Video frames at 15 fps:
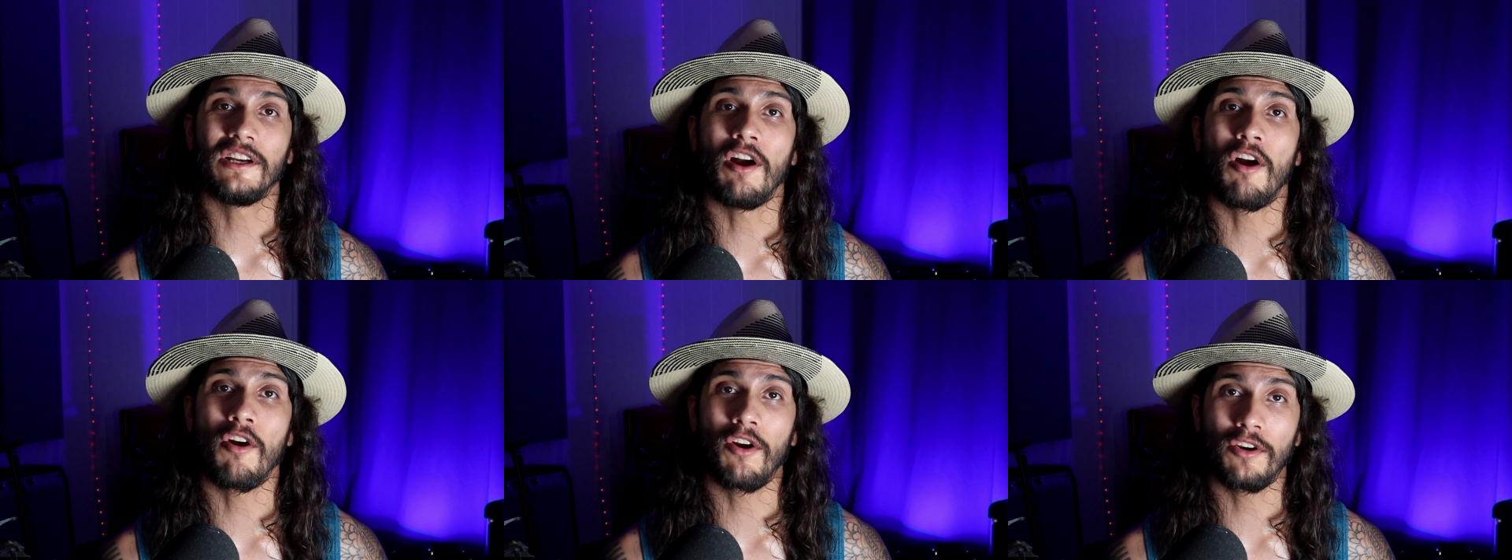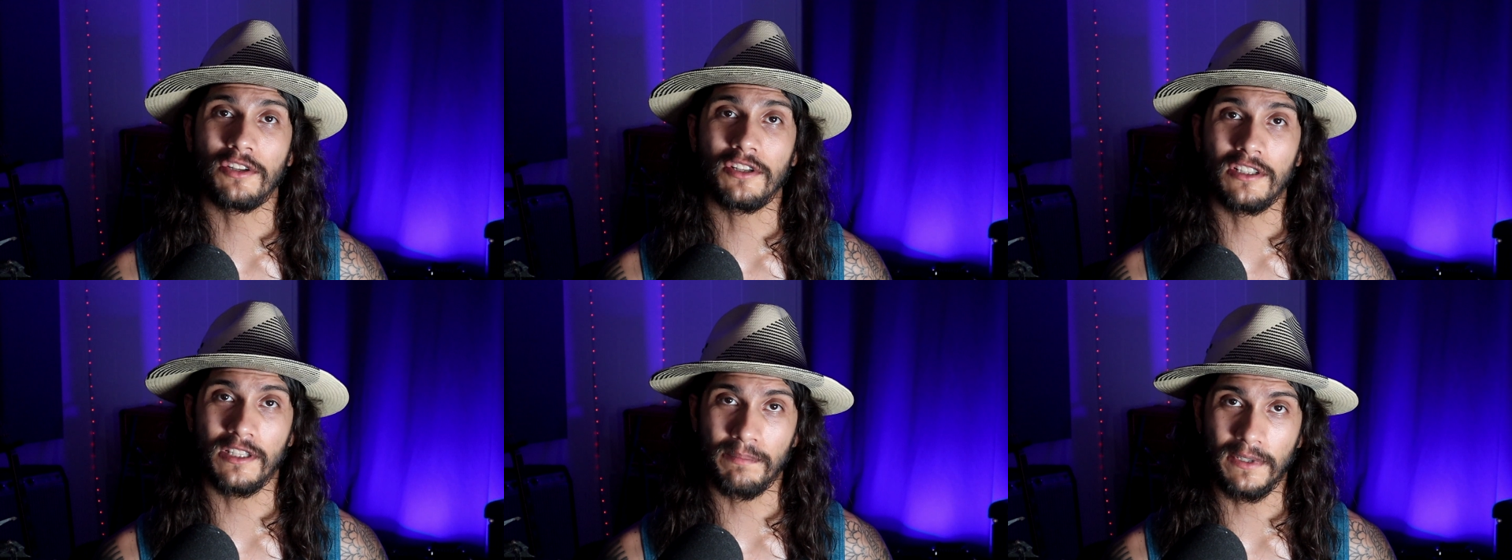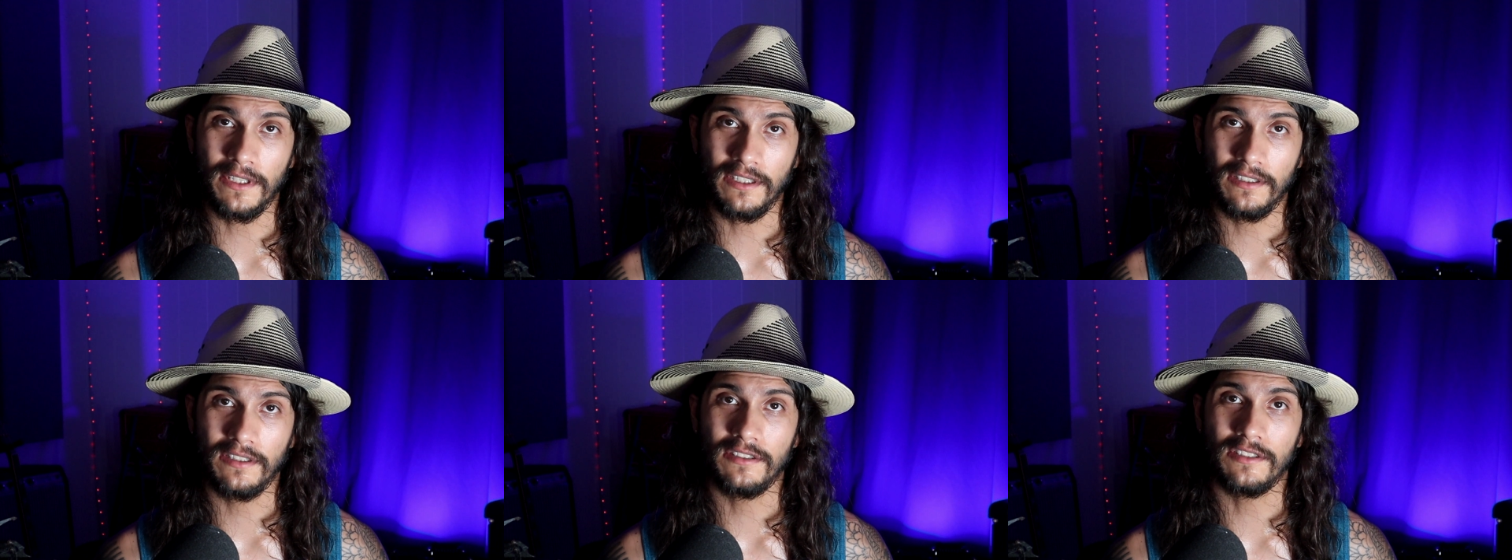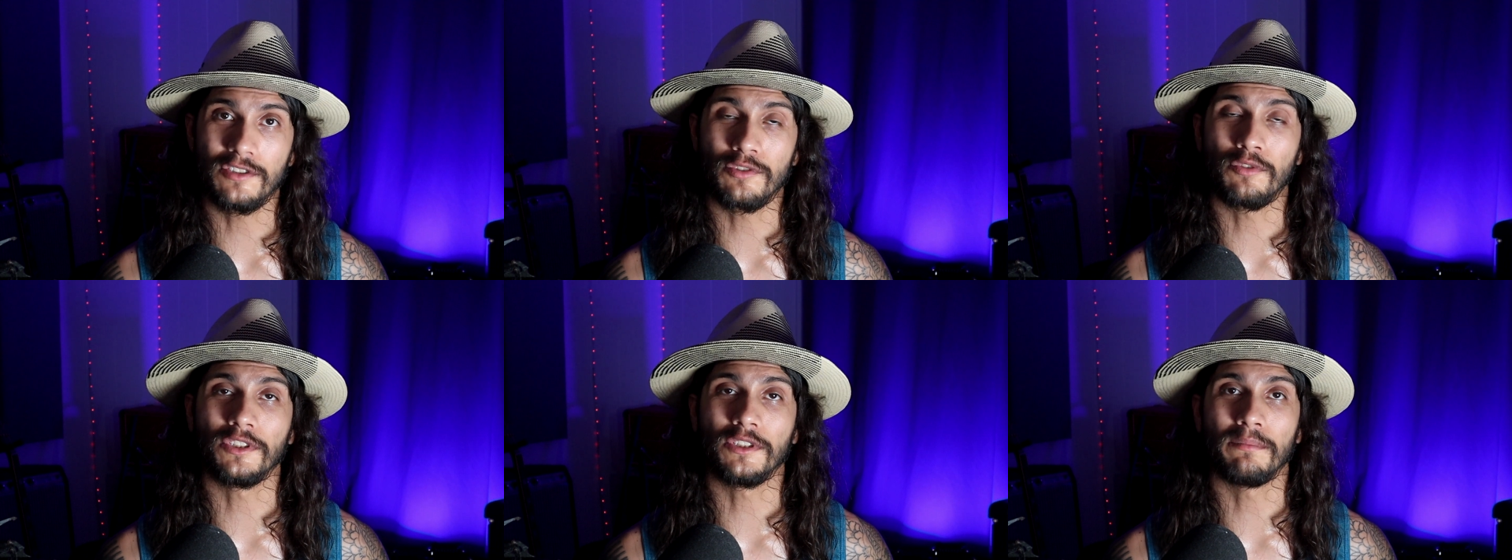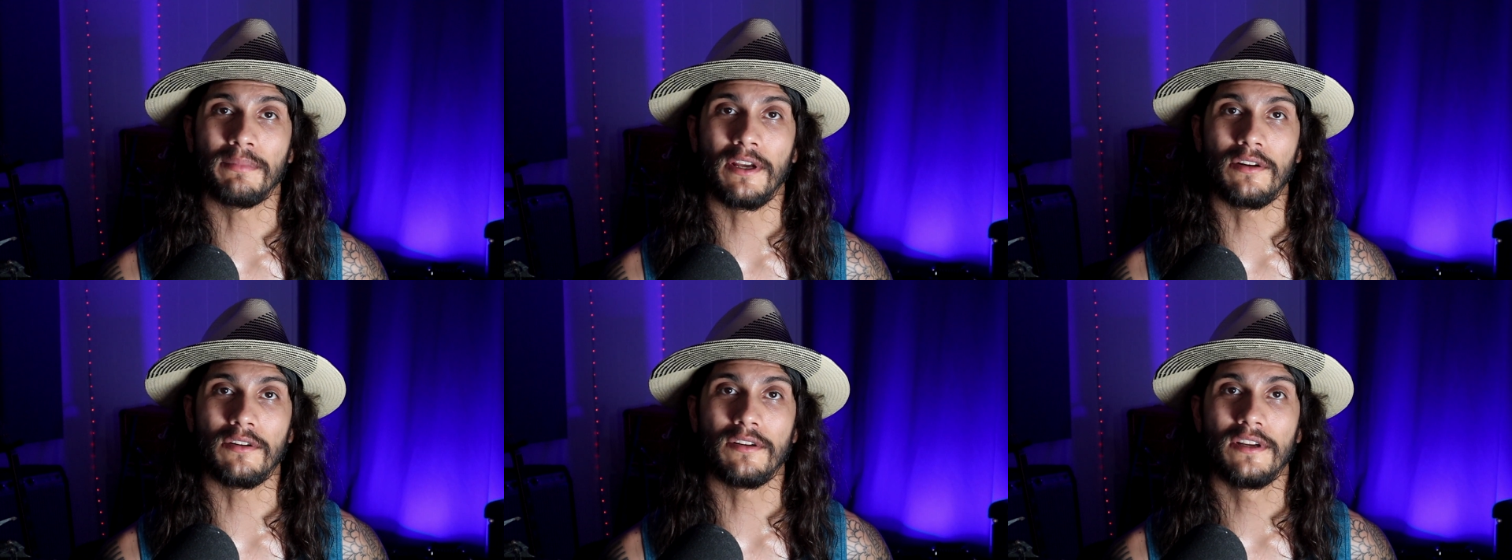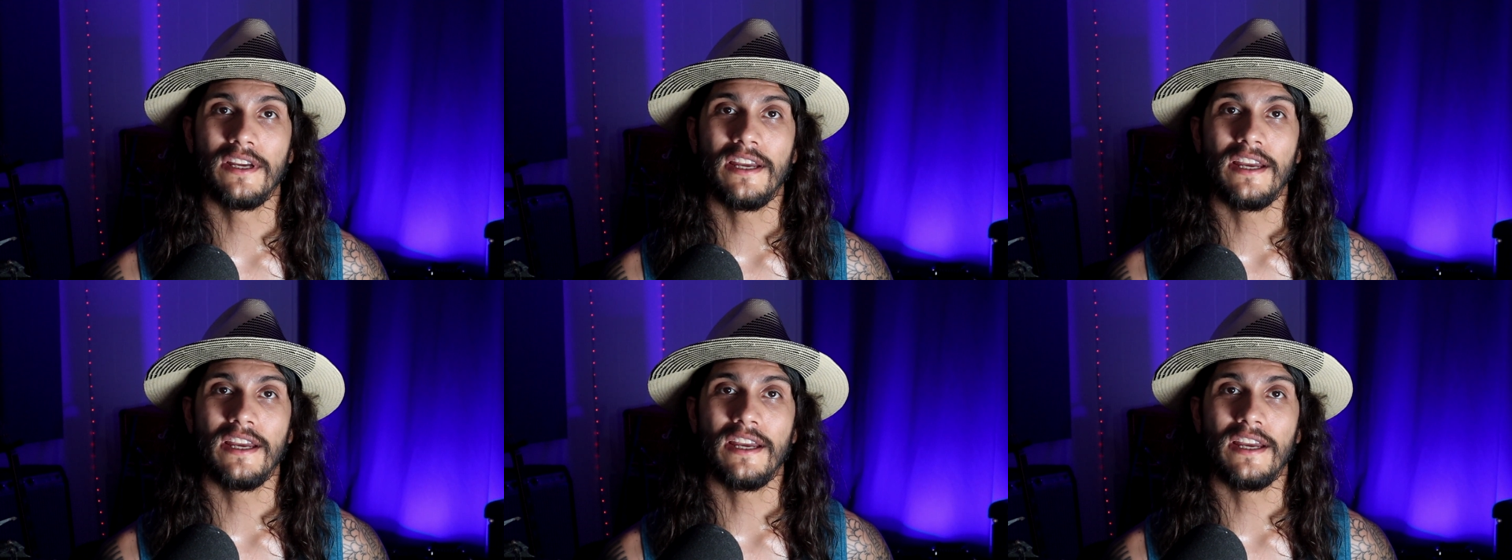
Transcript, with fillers: a hard clipping distortion pedal.